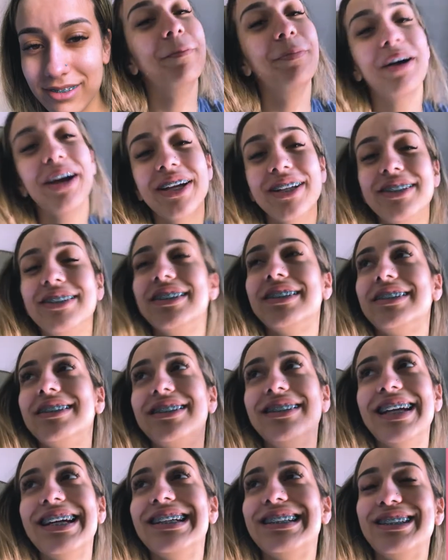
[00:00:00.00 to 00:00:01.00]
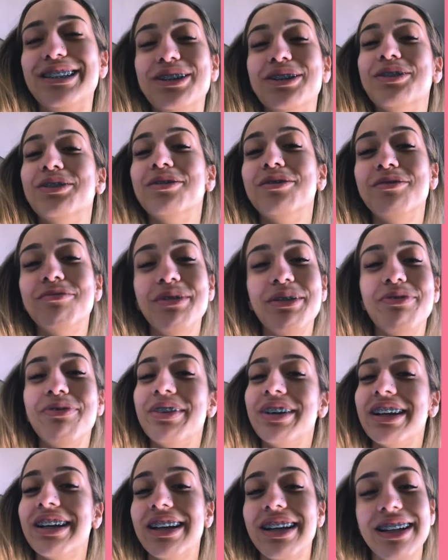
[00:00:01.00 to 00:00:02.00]
But just stay tuned. We
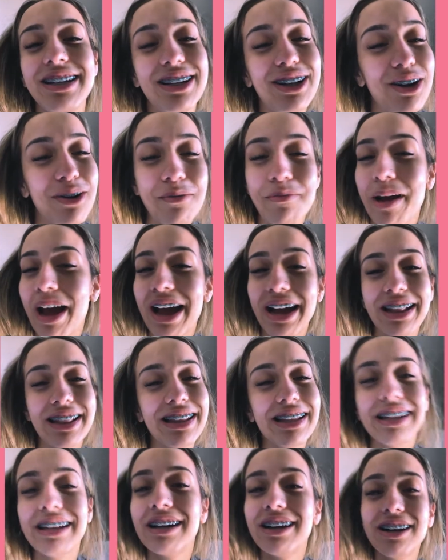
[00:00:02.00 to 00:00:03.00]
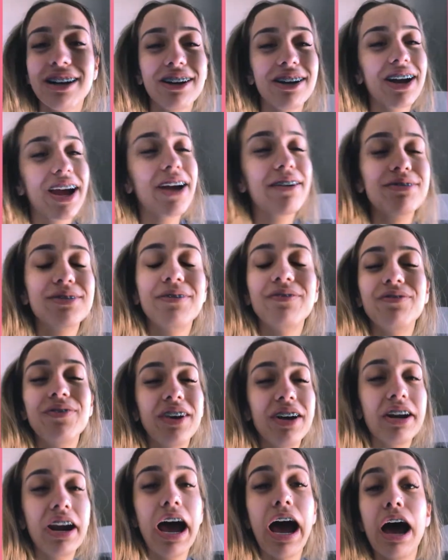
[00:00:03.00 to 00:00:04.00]
finna go back there, have some
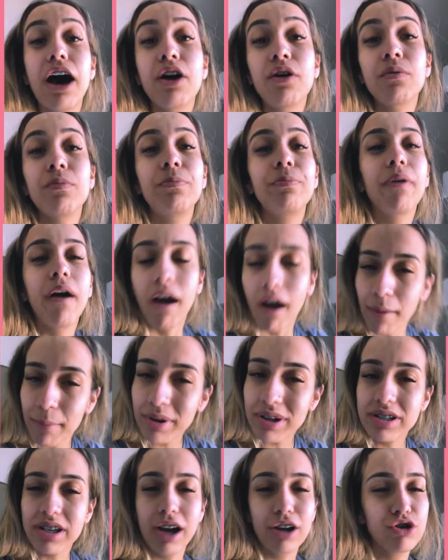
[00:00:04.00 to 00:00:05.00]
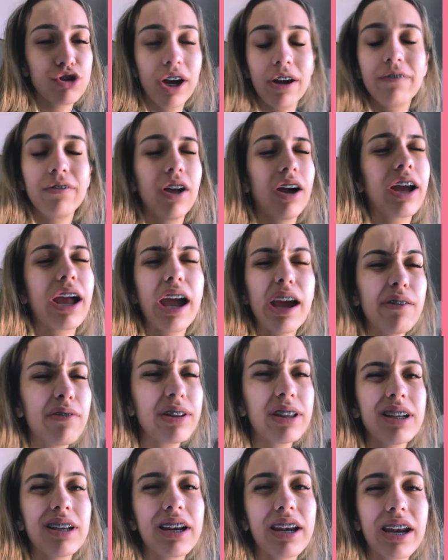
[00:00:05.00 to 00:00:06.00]
fun. I'll promise I'll try to vlog
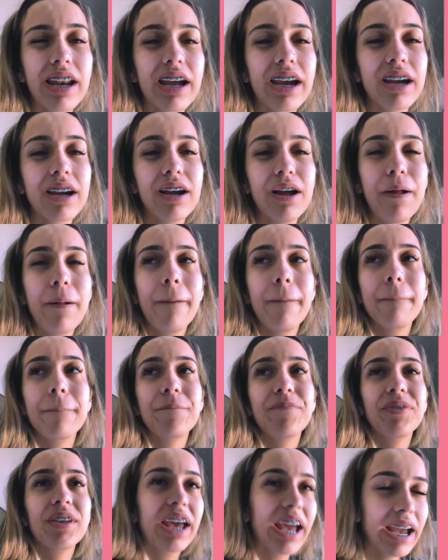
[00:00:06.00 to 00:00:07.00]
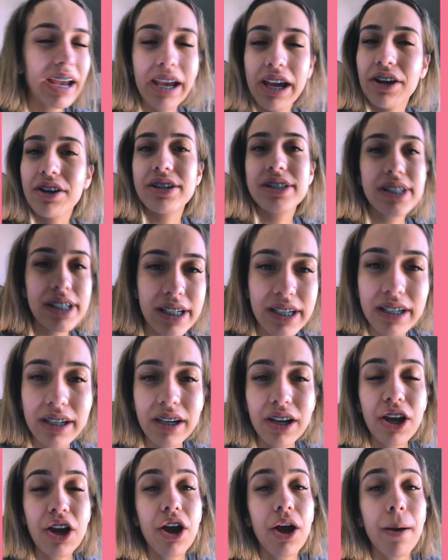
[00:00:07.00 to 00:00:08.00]
everything today. Can't guarantee
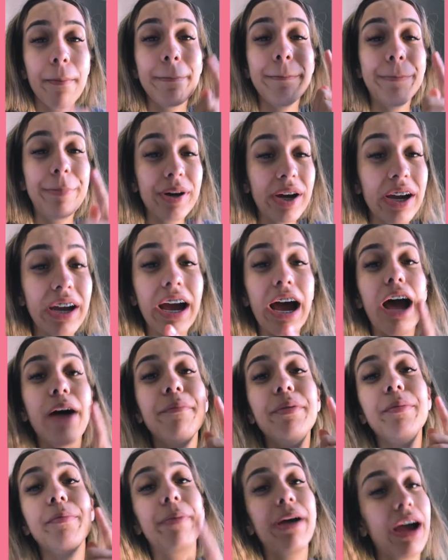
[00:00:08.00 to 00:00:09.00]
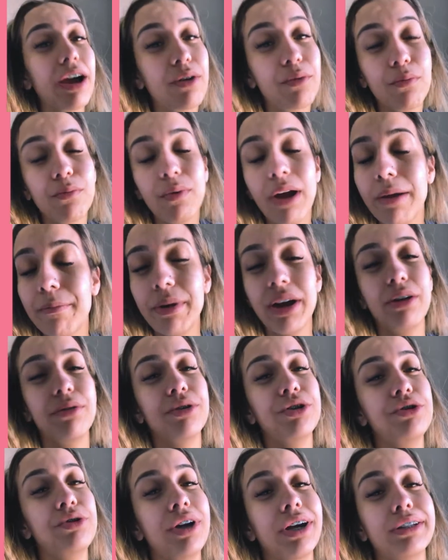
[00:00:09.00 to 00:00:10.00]
it. But I'll be back right back
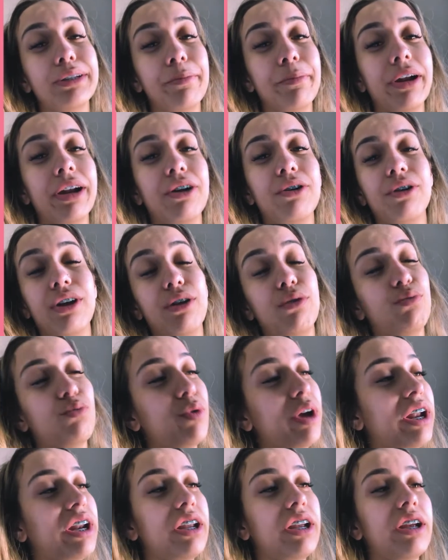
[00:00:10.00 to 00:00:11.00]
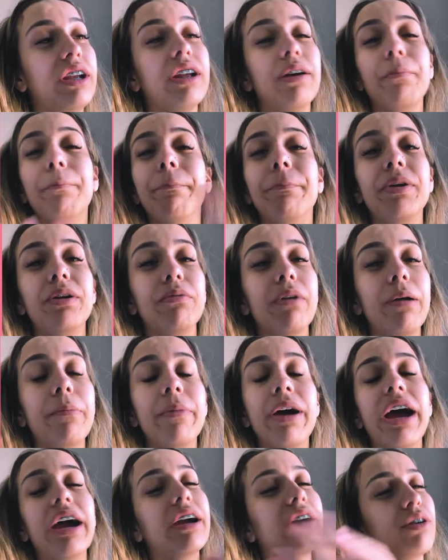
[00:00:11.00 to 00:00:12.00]
with you guys. I'm about to go get ready. Be right
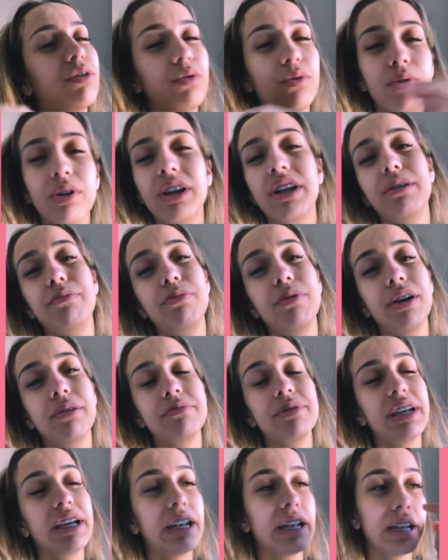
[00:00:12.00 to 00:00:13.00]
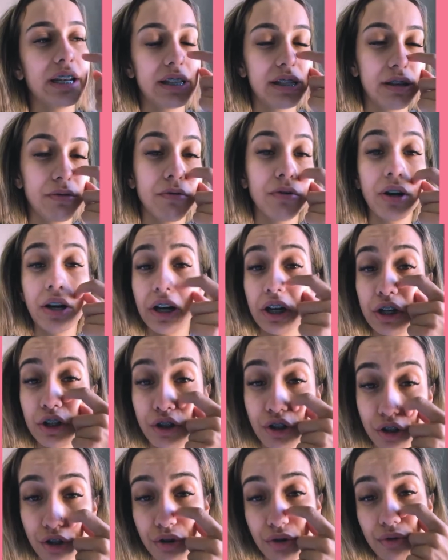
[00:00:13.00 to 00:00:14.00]
back. Keep you updated. See what we're gonna
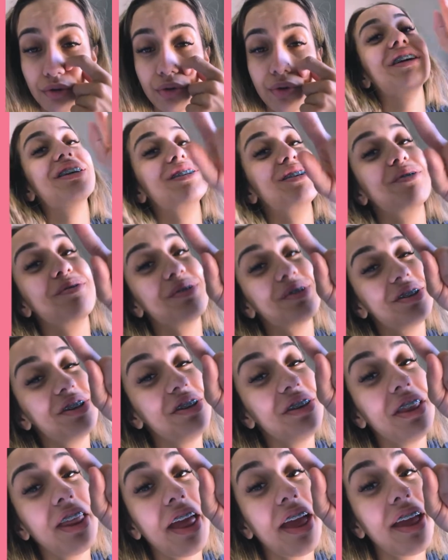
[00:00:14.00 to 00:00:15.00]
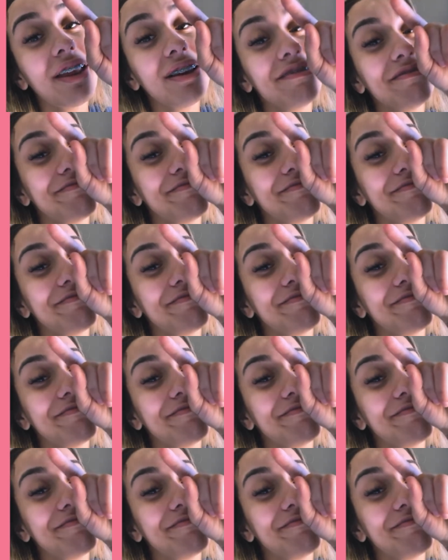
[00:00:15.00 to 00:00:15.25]
do. So we'll see you then.